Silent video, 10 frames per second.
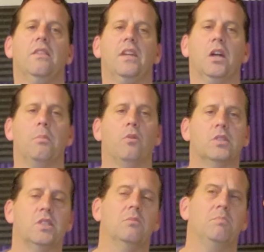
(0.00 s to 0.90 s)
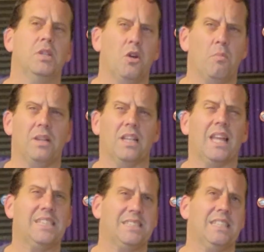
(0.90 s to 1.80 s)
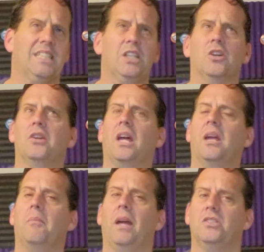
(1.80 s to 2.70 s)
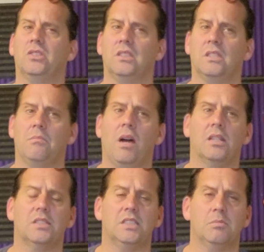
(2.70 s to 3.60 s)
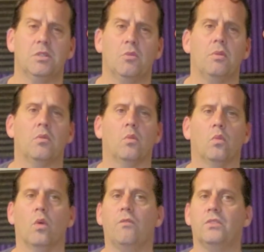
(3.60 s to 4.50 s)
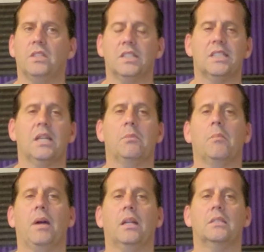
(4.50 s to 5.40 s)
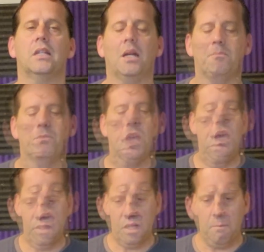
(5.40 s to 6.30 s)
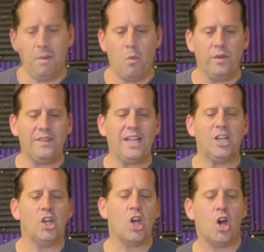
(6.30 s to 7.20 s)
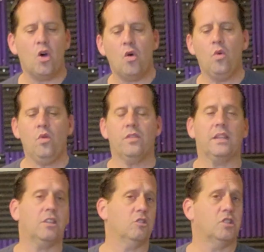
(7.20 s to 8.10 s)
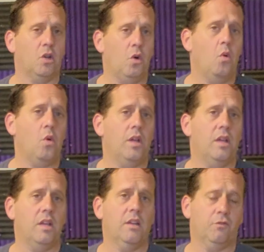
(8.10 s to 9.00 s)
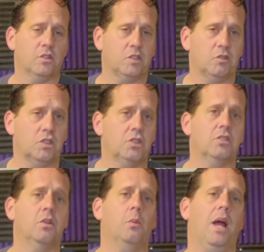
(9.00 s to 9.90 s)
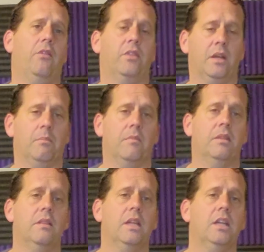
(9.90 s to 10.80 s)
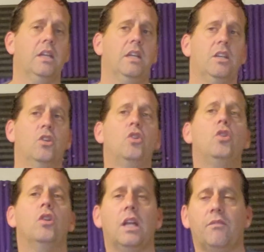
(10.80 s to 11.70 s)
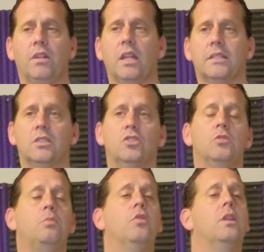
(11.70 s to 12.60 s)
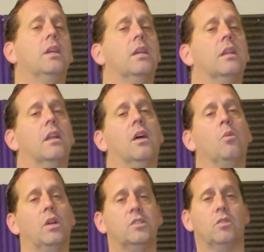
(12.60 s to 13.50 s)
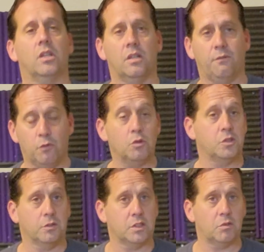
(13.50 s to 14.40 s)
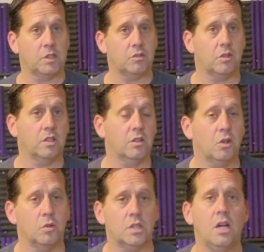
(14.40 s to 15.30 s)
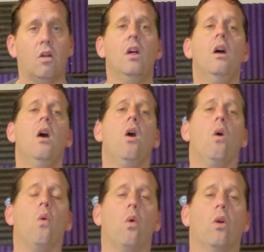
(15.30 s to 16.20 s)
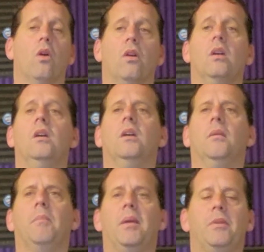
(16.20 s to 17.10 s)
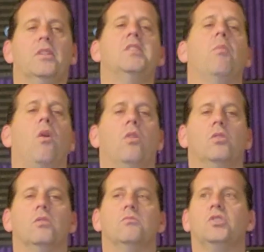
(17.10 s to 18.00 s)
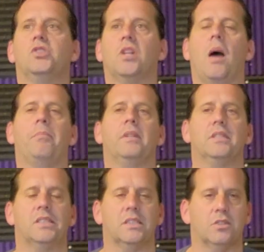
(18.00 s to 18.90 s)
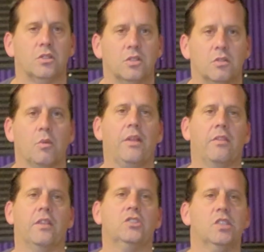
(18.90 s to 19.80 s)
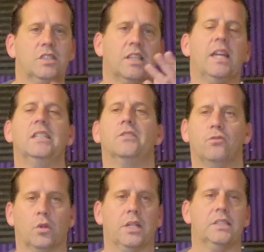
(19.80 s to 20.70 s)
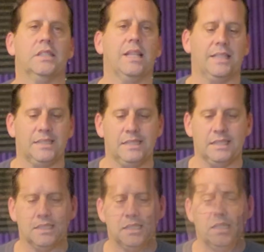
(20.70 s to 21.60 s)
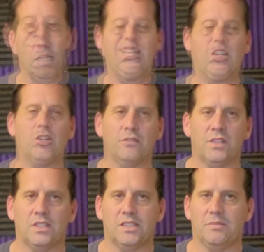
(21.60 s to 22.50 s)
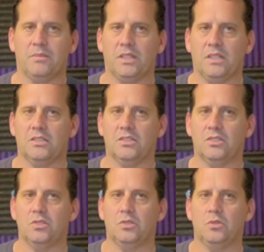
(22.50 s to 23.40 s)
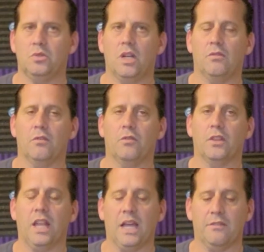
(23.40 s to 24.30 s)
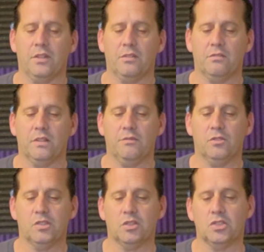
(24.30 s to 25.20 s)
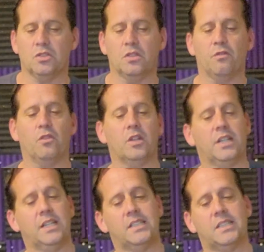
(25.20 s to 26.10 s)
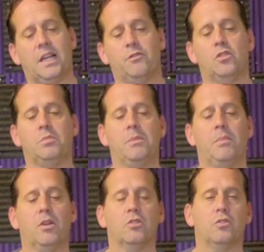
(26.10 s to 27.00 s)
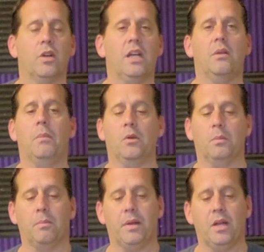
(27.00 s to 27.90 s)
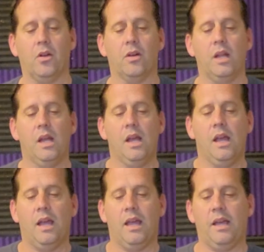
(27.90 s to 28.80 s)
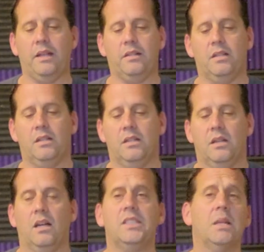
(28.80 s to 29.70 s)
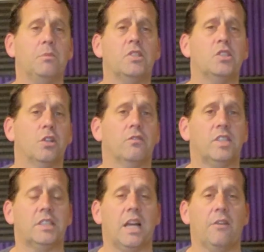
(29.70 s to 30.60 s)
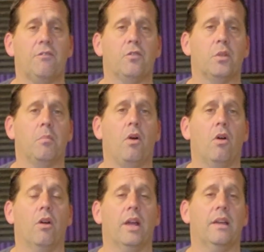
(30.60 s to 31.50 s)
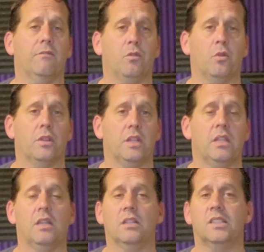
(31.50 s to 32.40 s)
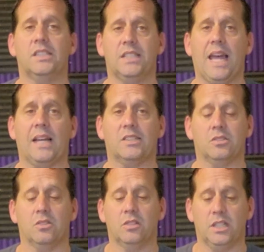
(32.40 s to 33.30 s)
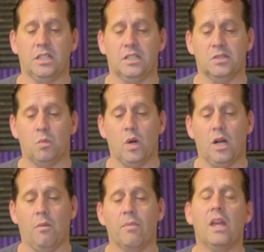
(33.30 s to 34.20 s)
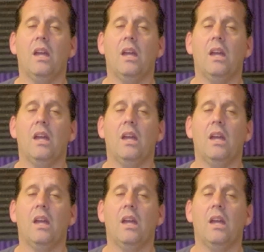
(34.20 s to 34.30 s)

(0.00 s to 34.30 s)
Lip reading: The airport's been open less than a year, and I imagine the Moxy has been open roughly the same amount of time. But when they know that there's no infrastructure around them, they could have elected to put in a restaurant, a full-service restaurant in the hotel, or maybe a small shopping center rather than just a case of drinks and that's it. They could have done something to cover for the lack of infrastructure. The front desk staff could be better trained, better prepared, and a separate service staff for the bar and for the snacks needed as well.